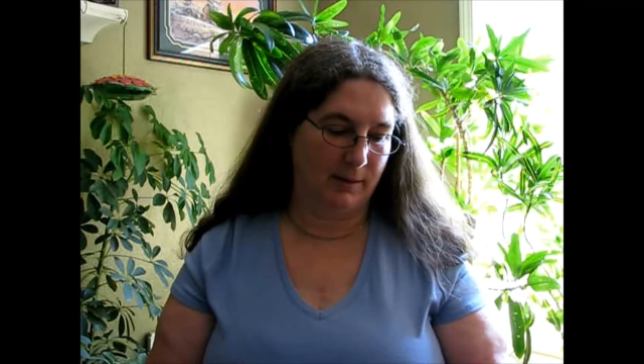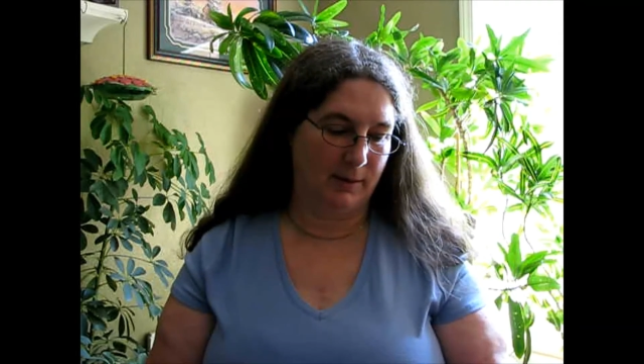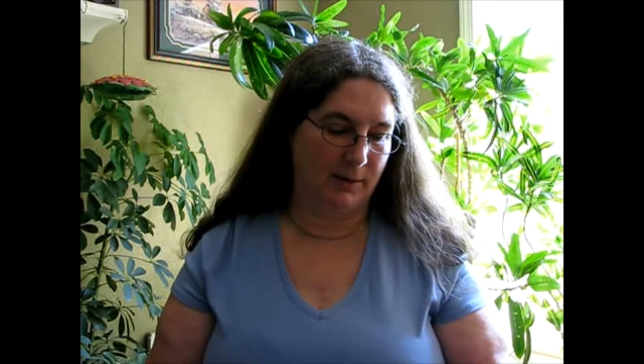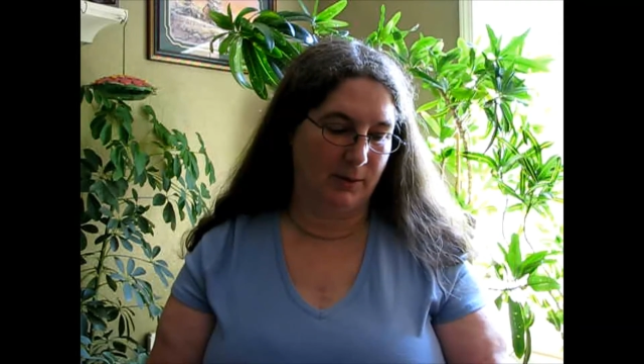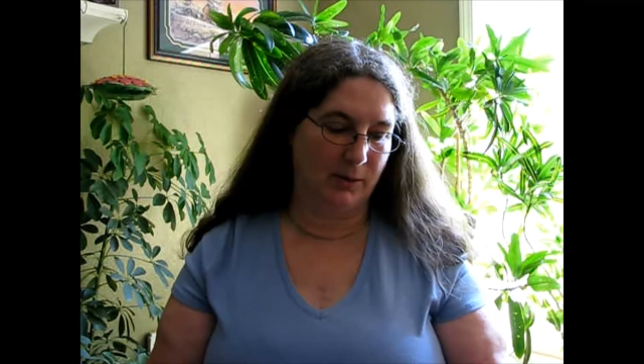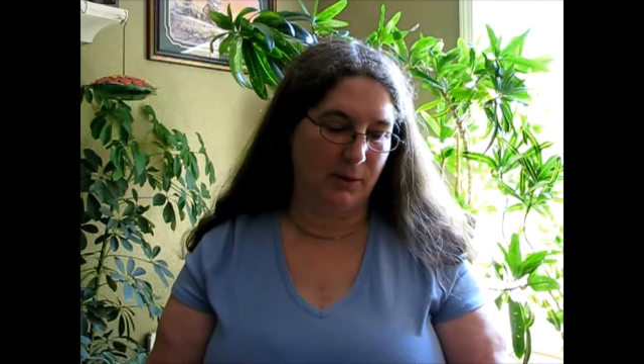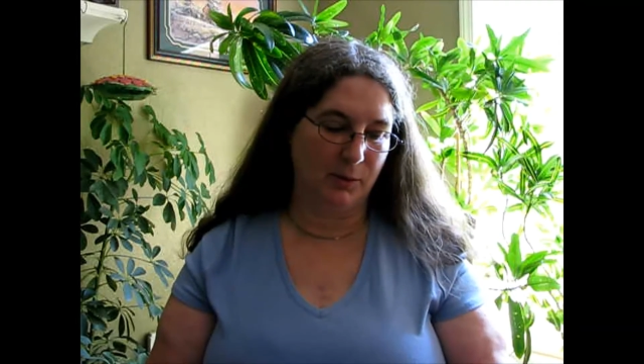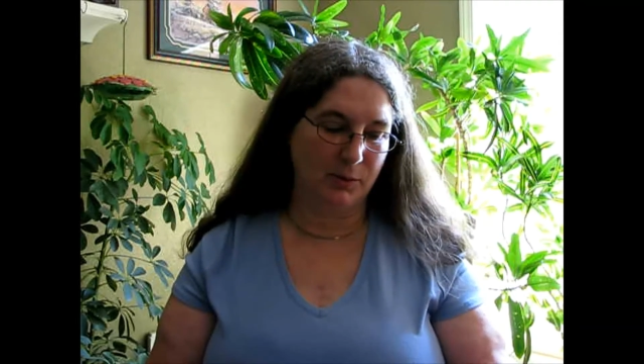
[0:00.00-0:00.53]

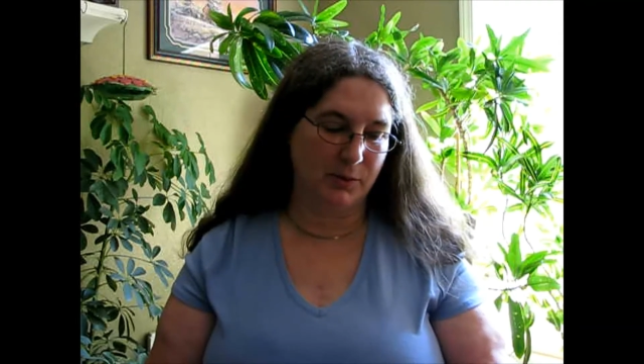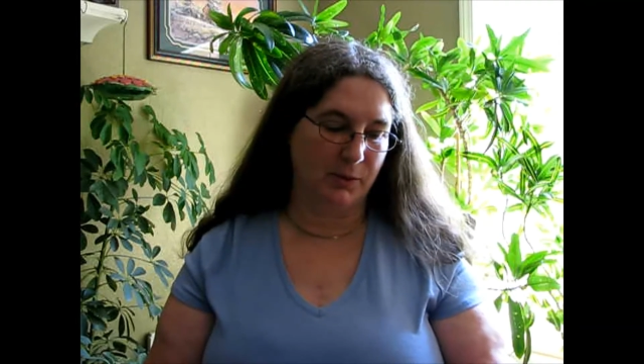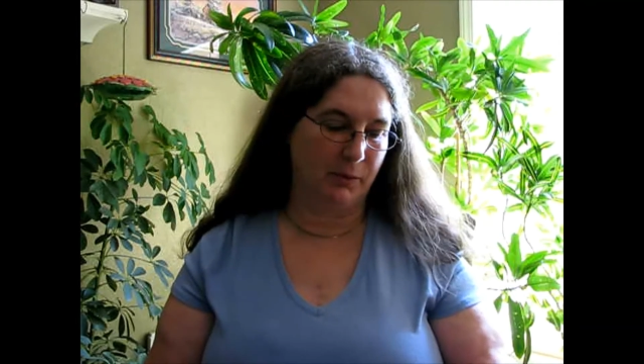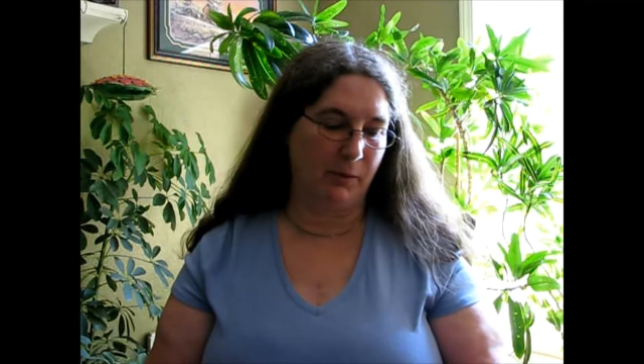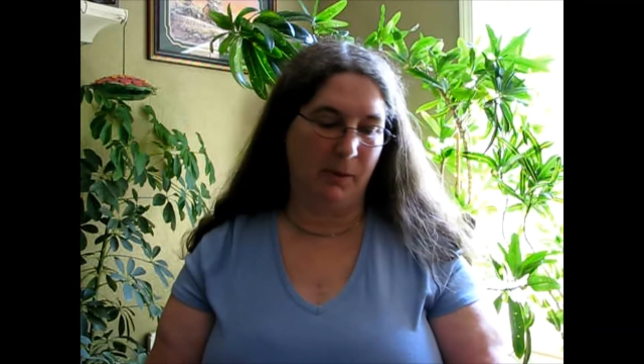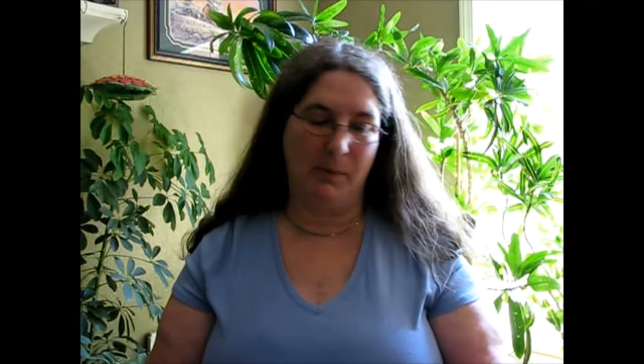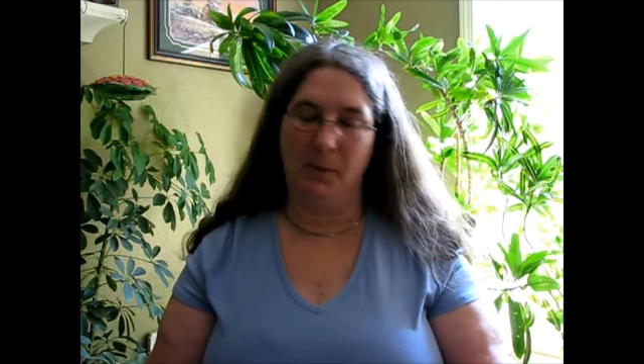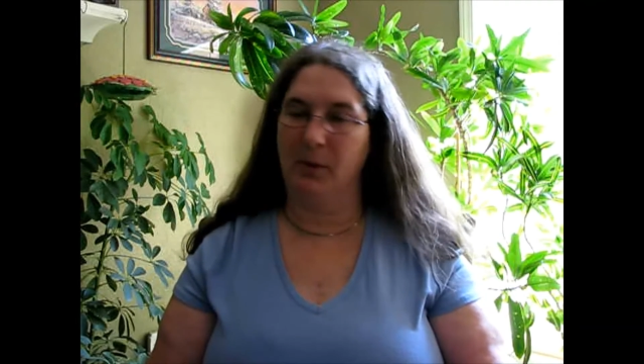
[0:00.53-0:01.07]
suture
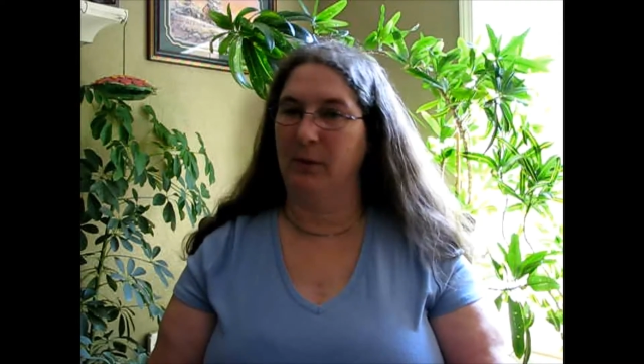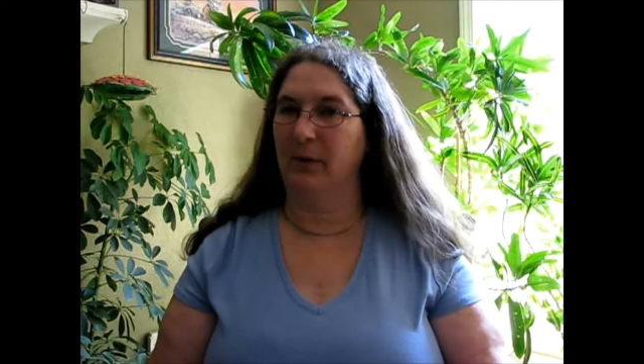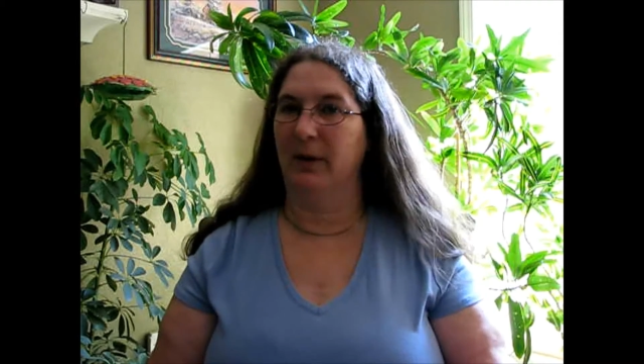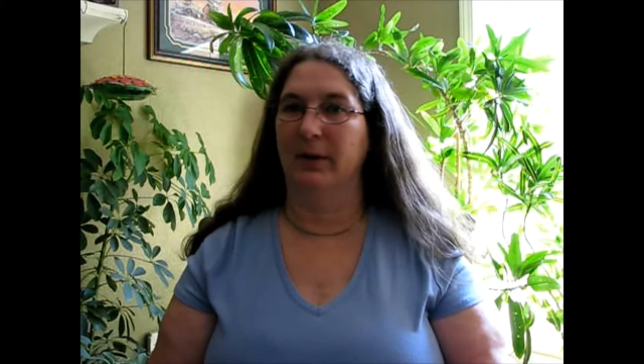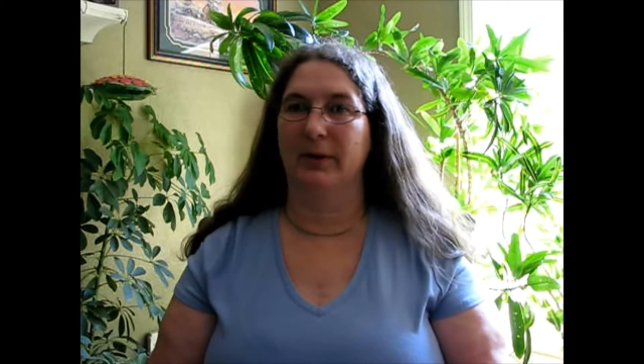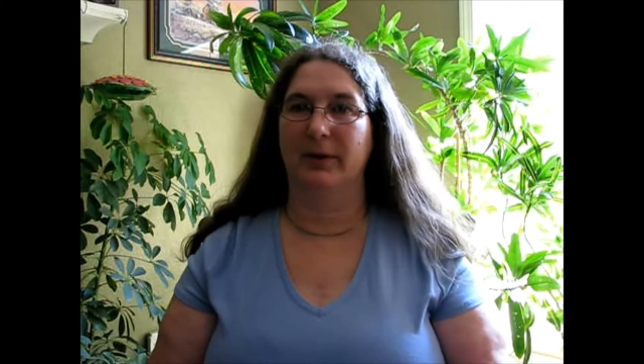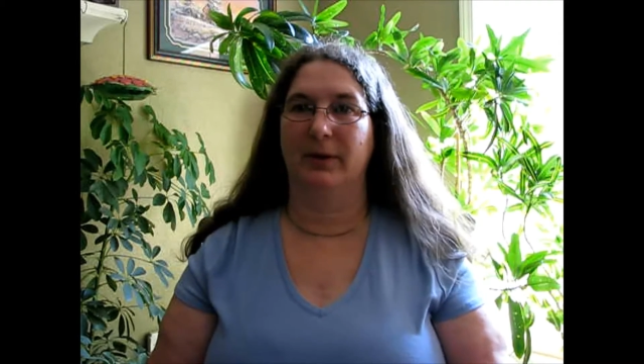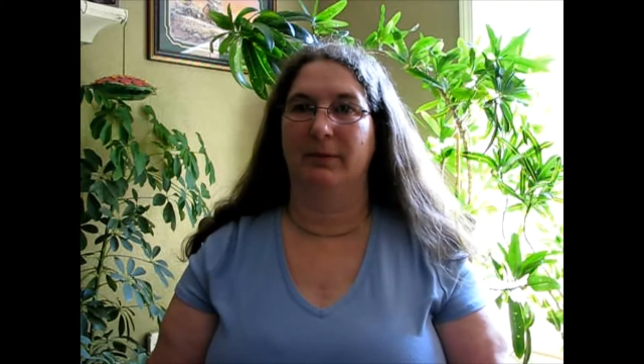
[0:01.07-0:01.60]

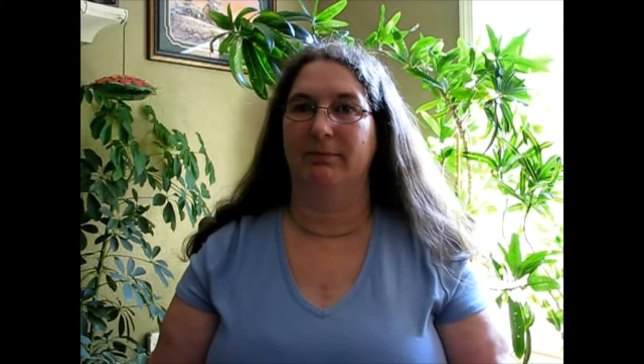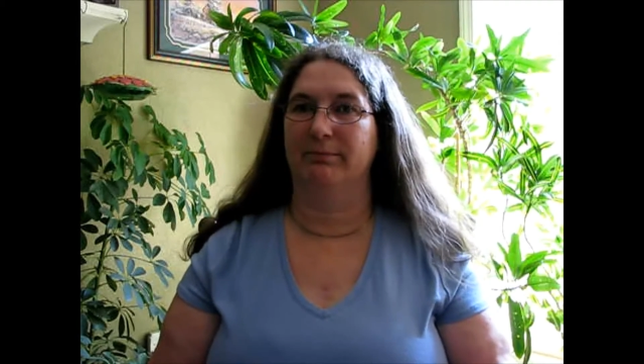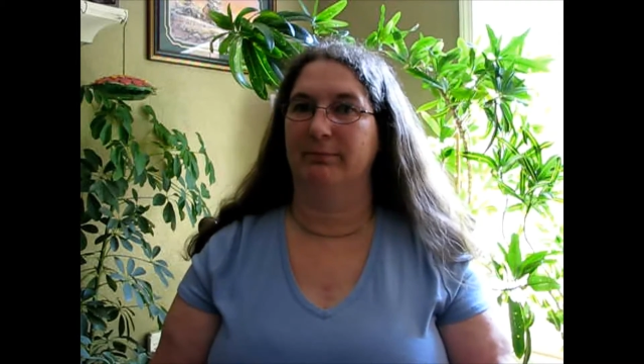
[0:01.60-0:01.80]
removals,